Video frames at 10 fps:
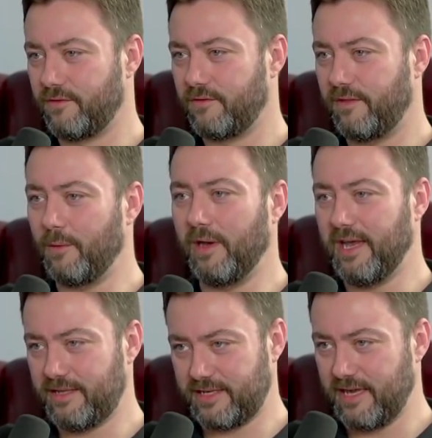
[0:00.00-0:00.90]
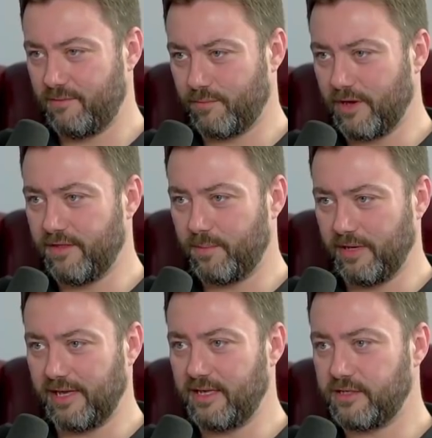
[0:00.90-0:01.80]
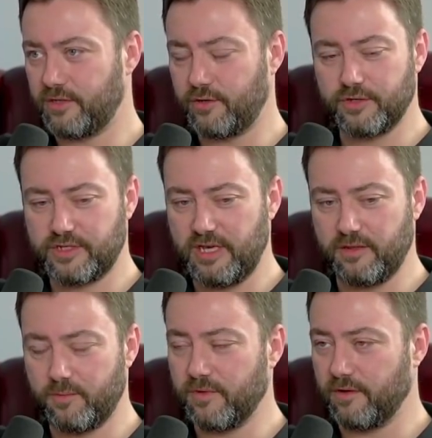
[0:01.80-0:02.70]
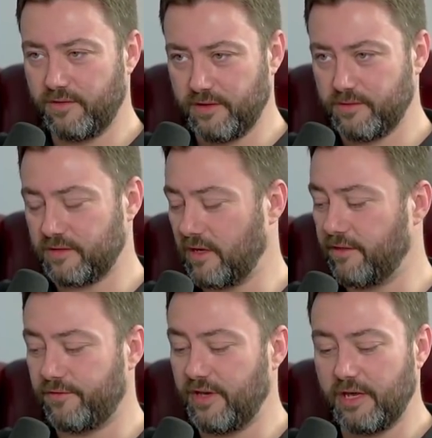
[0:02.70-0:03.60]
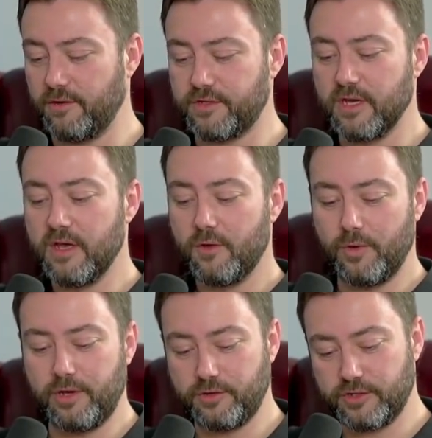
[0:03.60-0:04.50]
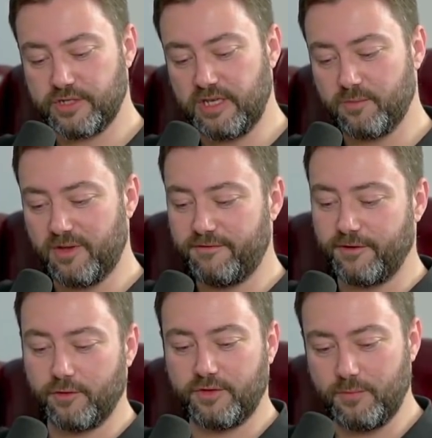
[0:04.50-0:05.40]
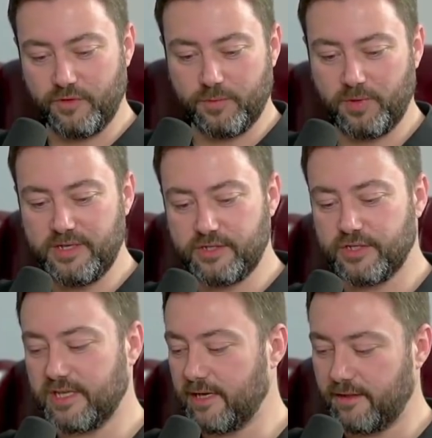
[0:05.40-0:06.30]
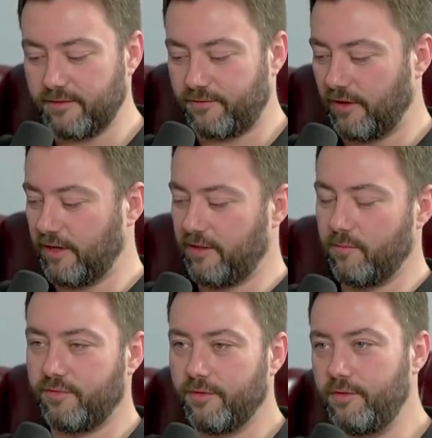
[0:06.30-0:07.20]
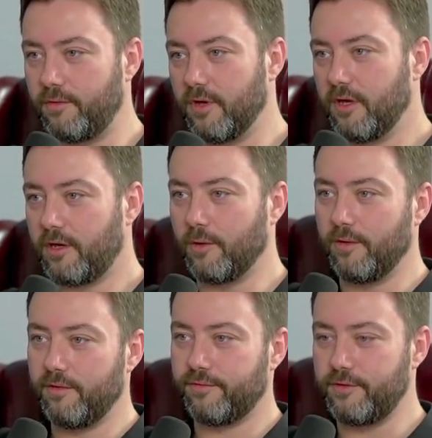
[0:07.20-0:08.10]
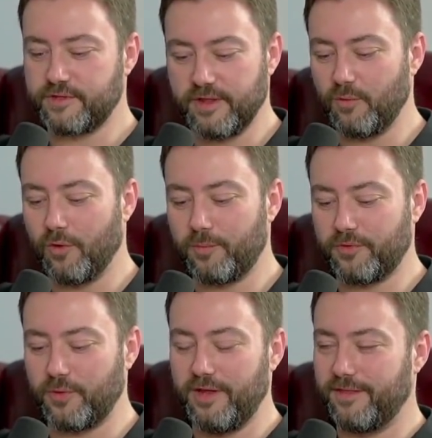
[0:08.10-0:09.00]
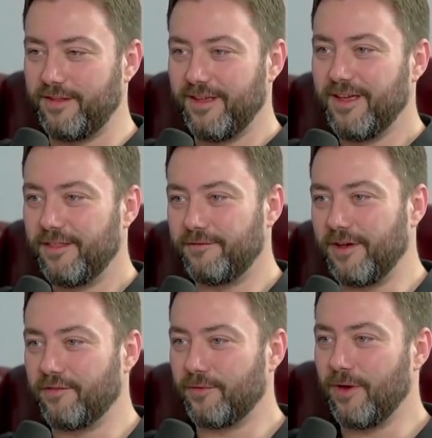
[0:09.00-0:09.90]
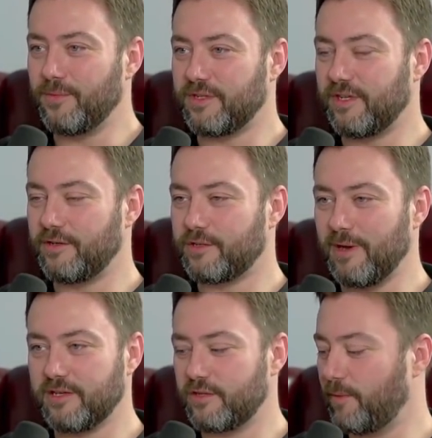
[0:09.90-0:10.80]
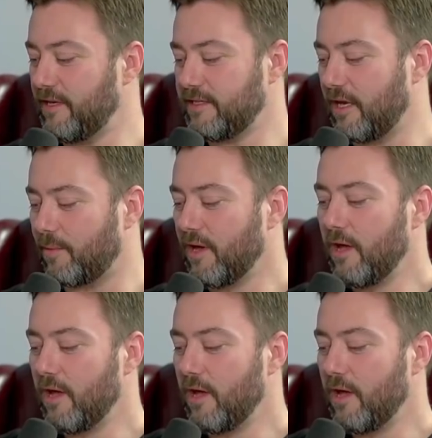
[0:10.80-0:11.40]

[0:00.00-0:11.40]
They were let in by the police. You could see them. There's other videos where you can just see them being funneled in with the police just standing there, funneling them through. Go on through. So they walk between the velvet ropes and don't smash the place up.